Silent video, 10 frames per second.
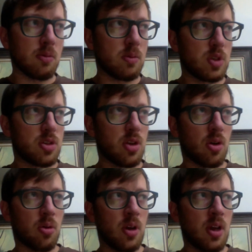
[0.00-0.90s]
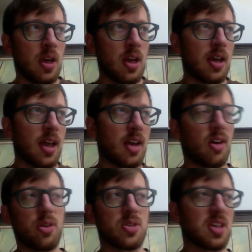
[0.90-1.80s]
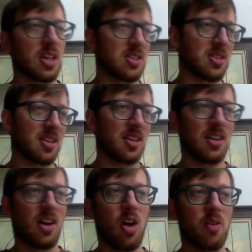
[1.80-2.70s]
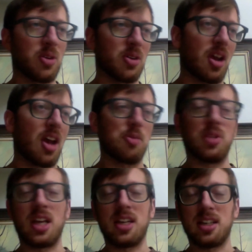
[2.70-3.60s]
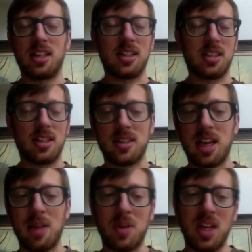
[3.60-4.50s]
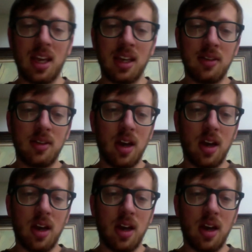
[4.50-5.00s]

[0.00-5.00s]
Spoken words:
So, and all those things often are kind of blended into the same day.